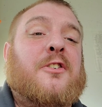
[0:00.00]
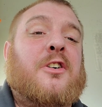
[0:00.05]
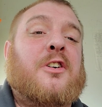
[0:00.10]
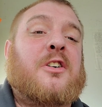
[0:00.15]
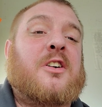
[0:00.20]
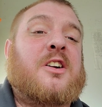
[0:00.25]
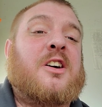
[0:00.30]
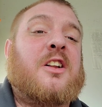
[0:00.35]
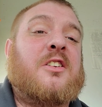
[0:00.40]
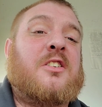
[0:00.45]
our
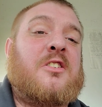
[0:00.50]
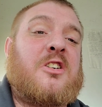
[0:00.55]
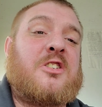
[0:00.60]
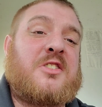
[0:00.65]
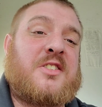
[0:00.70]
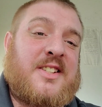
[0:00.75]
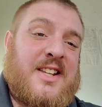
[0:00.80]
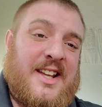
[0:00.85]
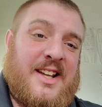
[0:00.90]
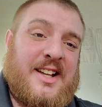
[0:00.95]
color, our
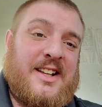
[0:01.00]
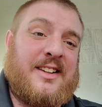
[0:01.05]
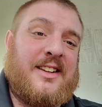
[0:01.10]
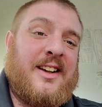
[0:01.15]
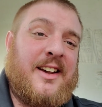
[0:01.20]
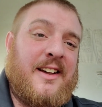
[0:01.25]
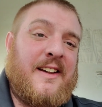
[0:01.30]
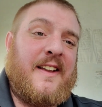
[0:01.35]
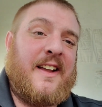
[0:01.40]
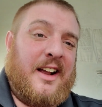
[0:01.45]
skin.
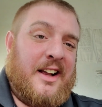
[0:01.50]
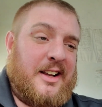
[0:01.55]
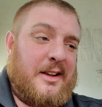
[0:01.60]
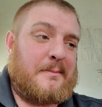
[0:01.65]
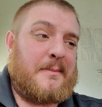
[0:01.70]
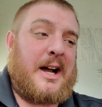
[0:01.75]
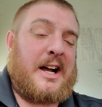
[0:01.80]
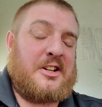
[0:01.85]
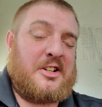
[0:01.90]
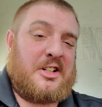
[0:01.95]
You
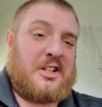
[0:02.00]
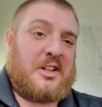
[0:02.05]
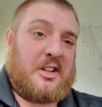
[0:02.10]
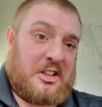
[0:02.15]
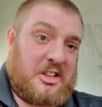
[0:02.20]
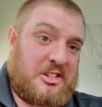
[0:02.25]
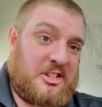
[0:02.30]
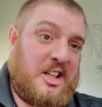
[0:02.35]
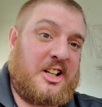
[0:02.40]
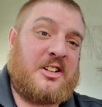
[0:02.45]
imagine
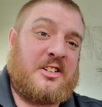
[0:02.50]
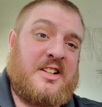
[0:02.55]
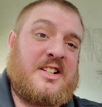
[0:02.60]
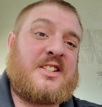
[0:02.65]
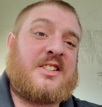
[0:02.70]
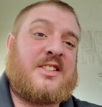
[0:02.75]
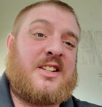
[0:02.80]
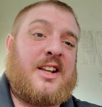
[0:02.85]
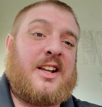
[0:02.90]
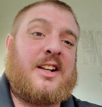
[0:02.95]
literally
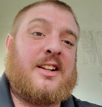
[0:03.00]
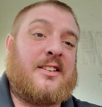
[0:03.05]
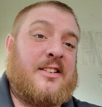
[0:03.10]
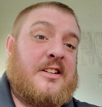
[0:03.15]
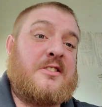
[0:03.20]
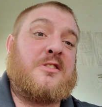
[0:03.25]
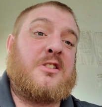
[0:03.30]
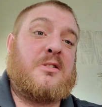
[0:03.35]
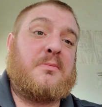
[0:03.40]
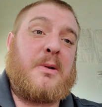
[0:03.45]
seeing
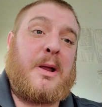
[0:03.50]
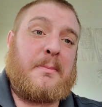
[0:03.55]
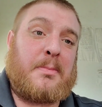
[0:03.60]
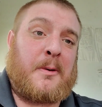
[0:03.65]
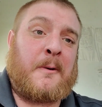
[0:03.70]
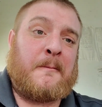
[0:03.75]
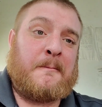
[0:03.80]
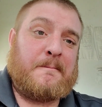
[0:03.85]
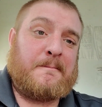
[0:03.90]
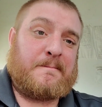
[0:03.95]
lizard
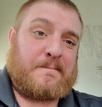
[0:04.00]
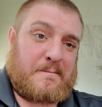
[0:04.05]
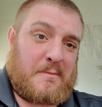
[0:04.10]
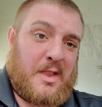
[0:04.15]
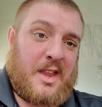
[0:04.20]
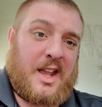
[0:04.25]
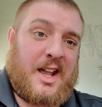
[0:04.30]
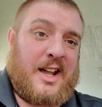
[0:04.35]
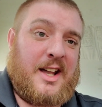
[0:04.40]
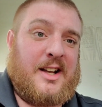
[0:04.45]
people
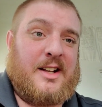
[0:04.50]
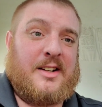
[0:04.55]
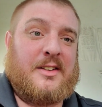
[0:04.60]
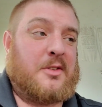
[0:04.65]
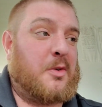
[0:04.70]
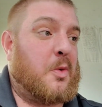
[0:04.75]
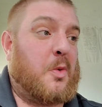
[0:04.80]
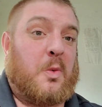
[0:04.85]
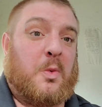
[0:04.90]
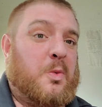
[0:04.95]

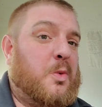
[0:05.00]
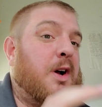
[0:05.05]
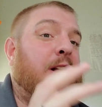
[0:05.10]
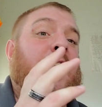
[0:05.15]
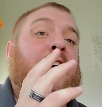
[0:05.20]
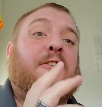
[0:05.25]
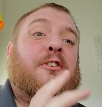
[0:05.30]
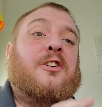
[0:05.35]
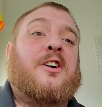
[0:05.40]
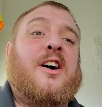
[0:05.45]
and
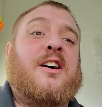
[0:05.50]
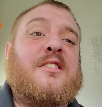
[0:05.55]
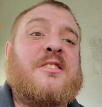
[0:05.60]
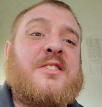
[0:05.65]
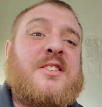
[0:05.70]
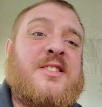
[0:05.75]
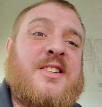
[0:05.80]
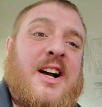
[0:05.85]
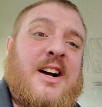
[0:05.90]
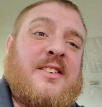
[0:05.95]
whatever else
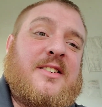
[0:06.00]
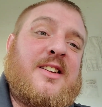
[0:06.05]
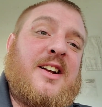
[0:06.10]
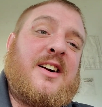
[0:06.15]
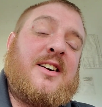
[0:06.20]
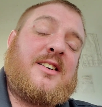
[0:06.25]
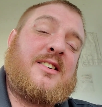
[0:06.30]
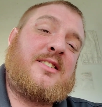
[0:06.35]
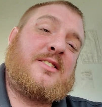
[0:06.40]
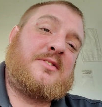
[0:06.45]
is out
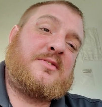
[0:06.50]
there.